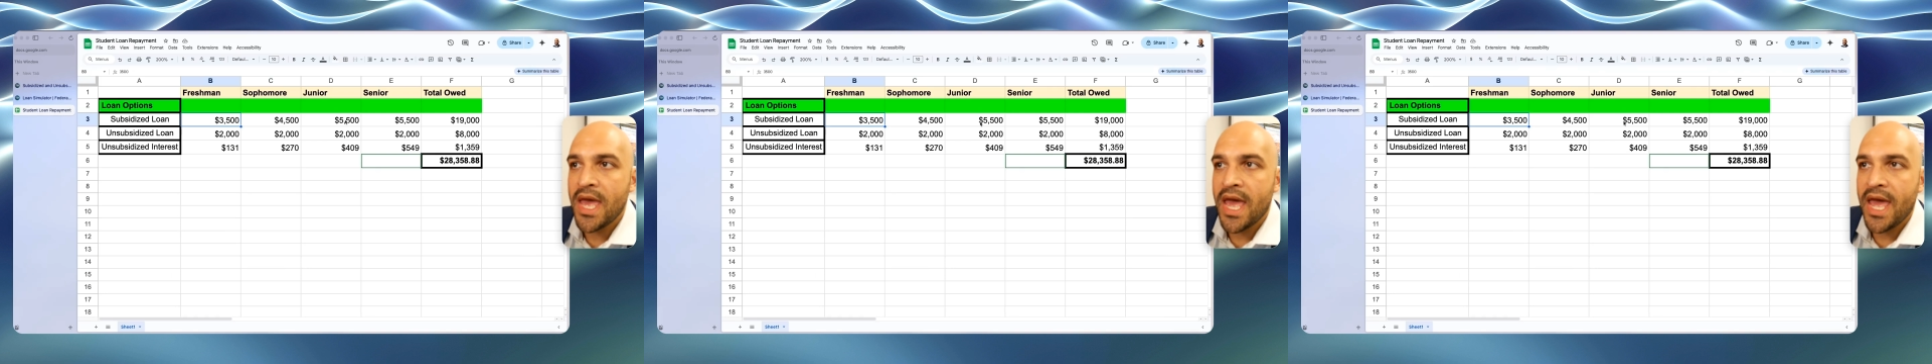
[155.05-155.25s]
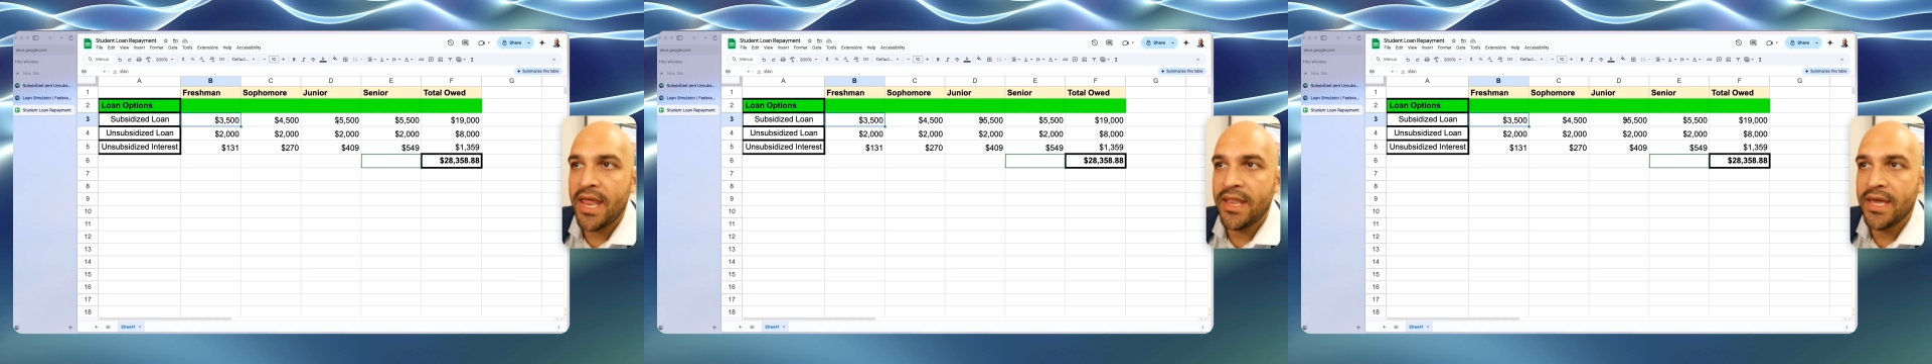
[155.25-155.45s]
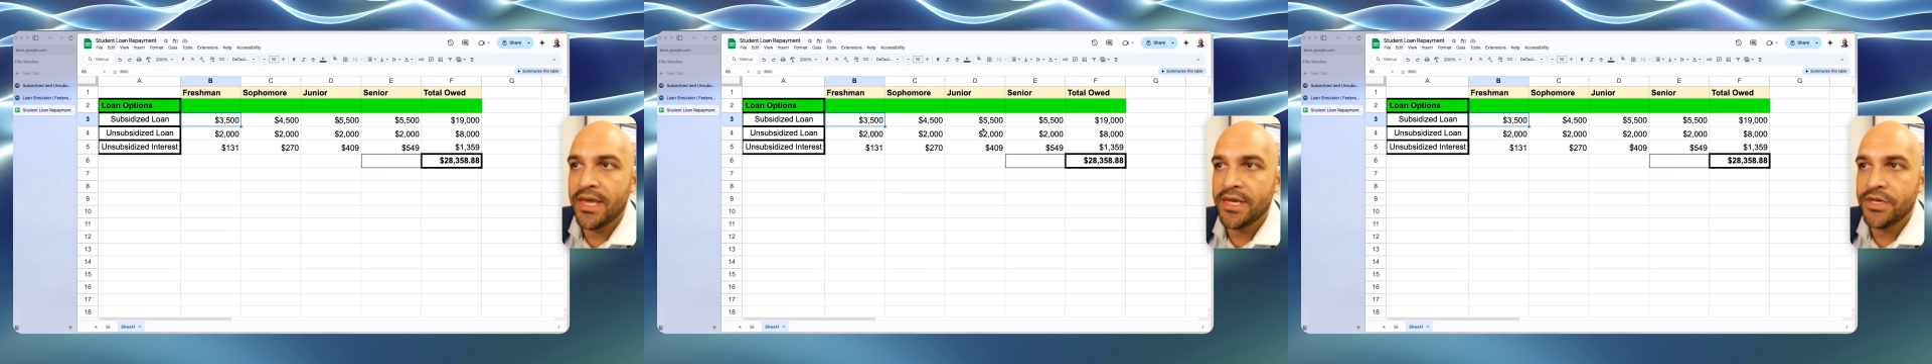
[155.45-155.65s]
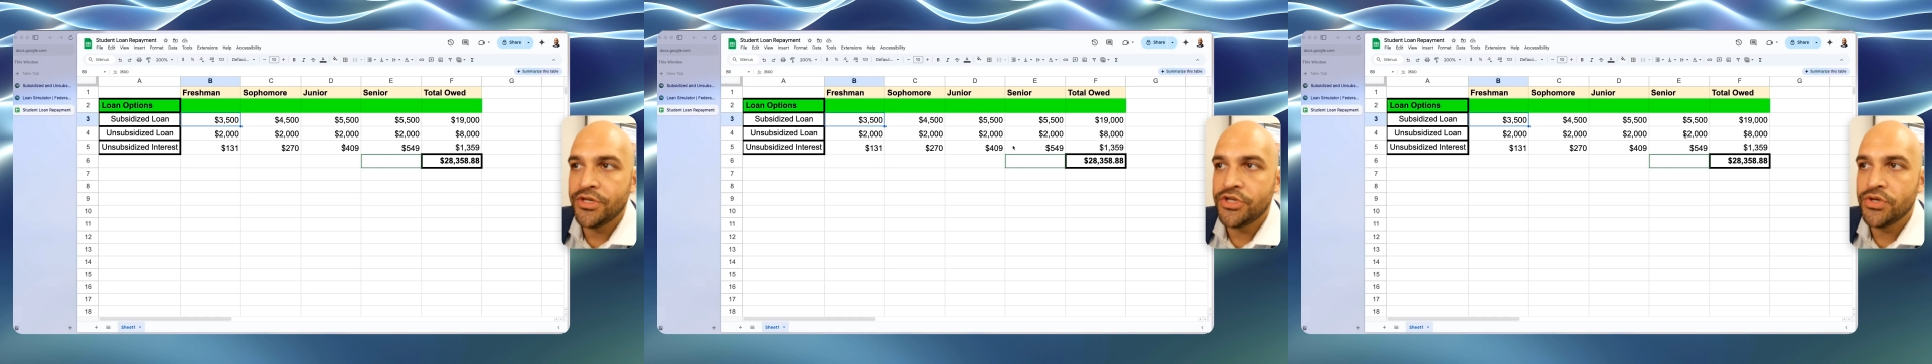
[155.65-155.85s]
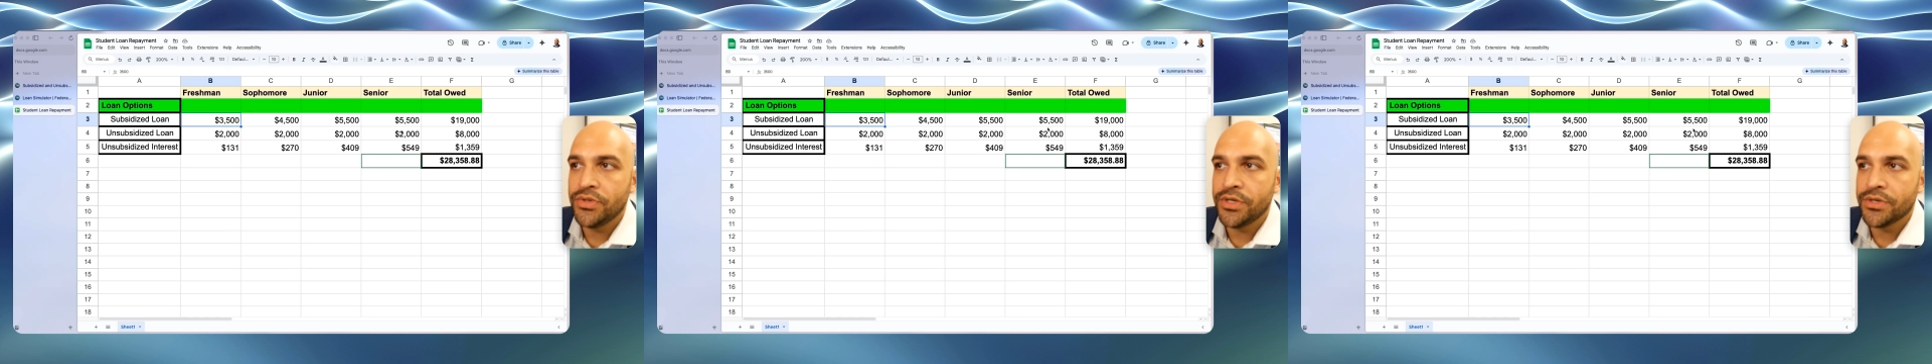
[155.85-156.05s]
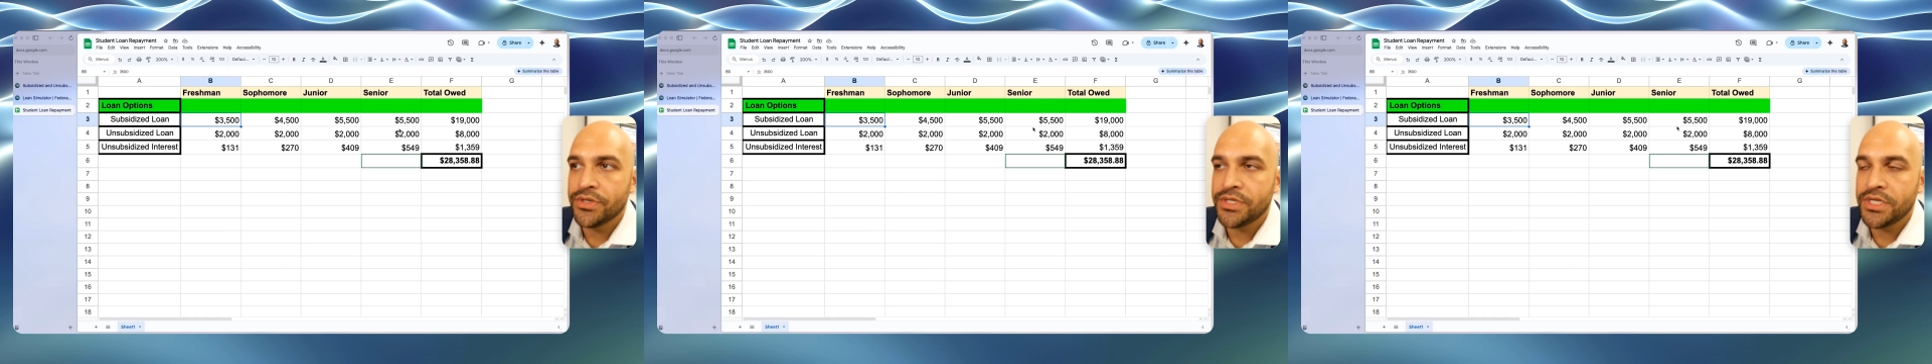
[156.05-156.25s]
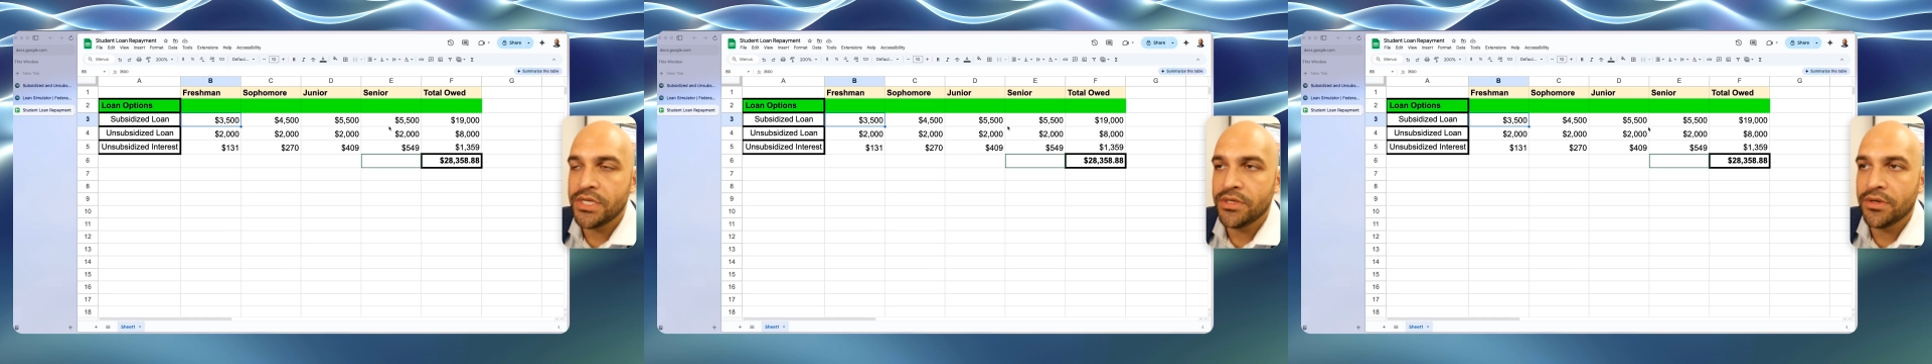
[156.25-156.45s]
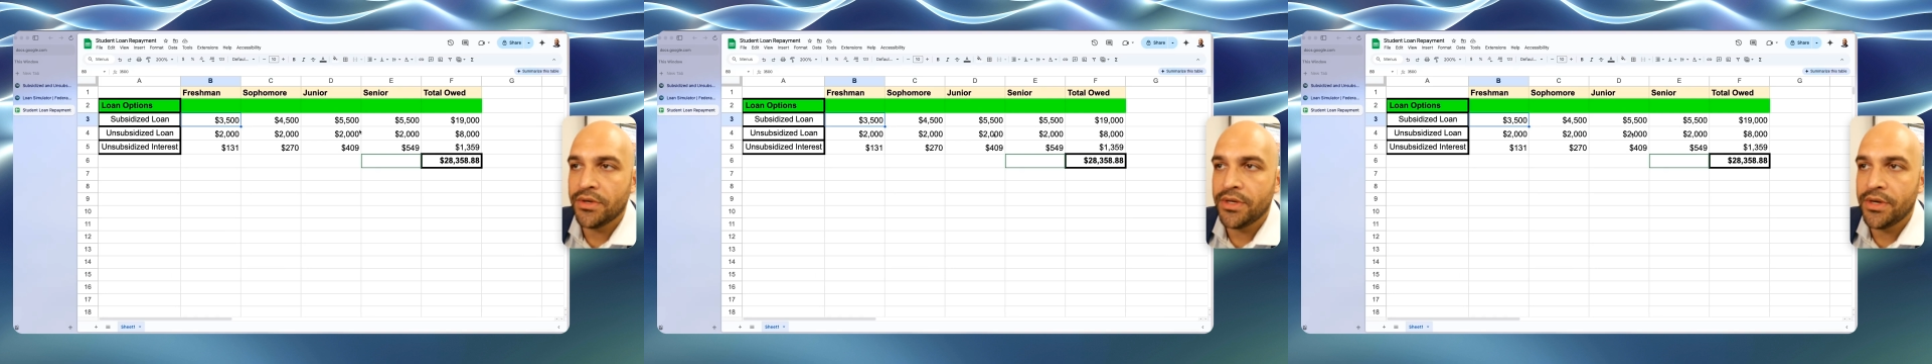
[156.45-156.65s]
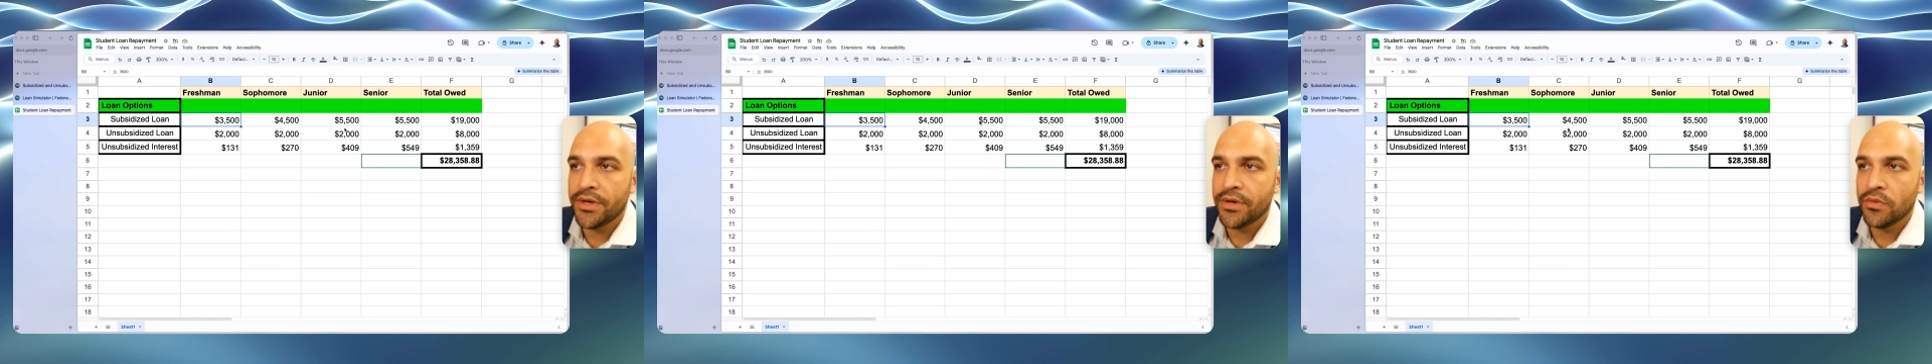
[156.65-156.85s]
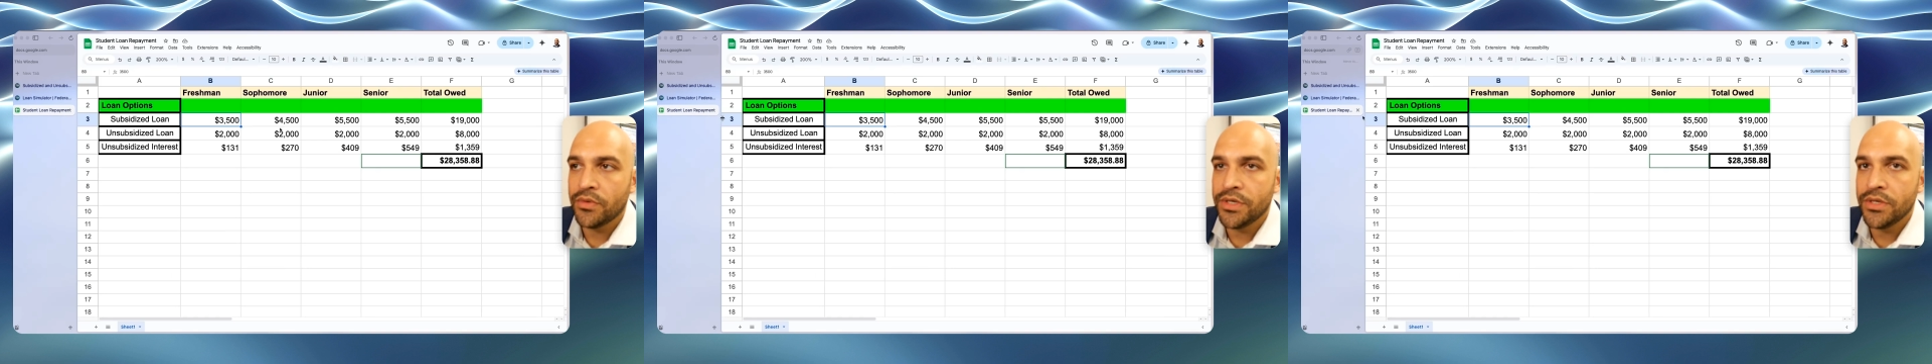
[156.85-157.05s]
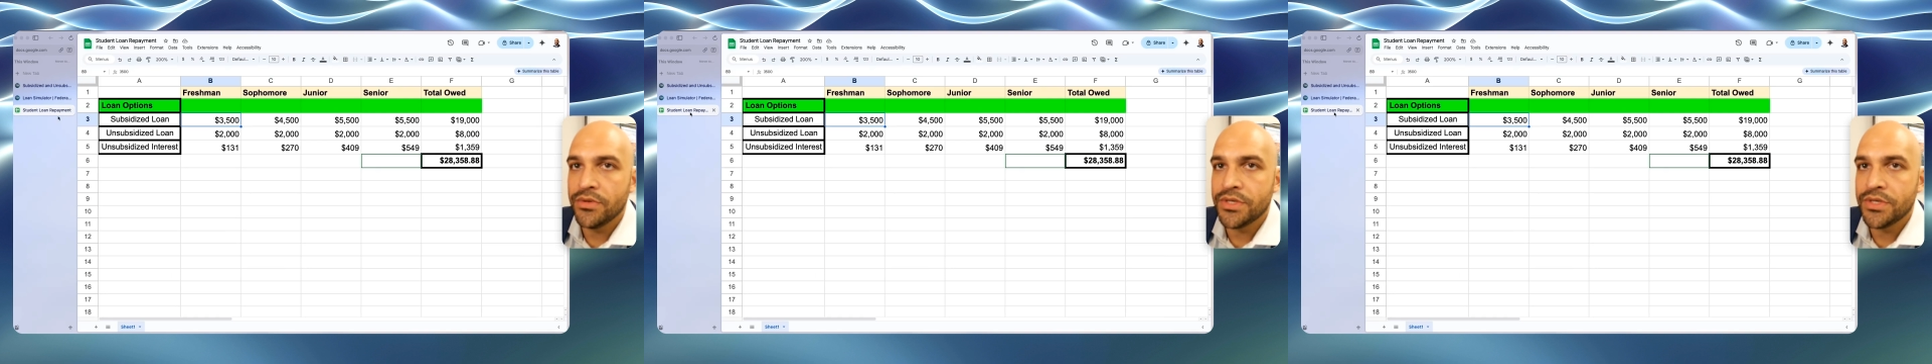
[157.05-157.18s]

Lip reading: And then in junior and senior year, we used